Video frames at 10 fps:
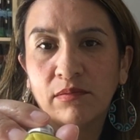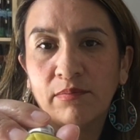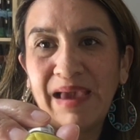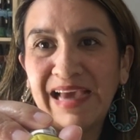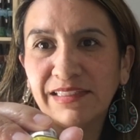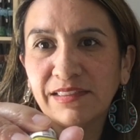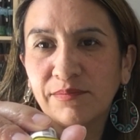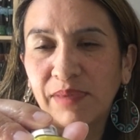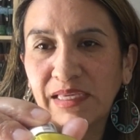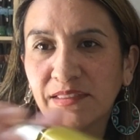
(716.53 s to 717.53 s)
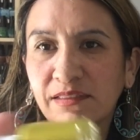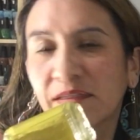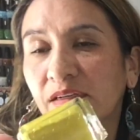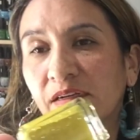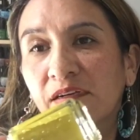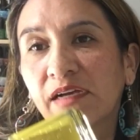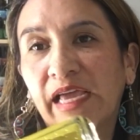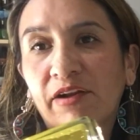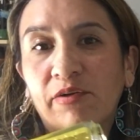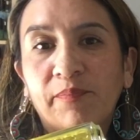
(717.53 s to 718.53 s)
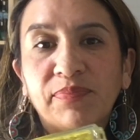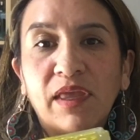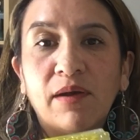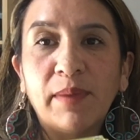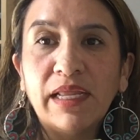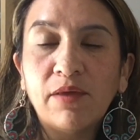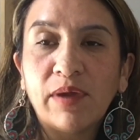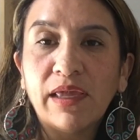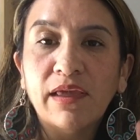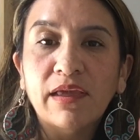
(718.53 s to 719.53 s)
Base. I don't know. Anyway,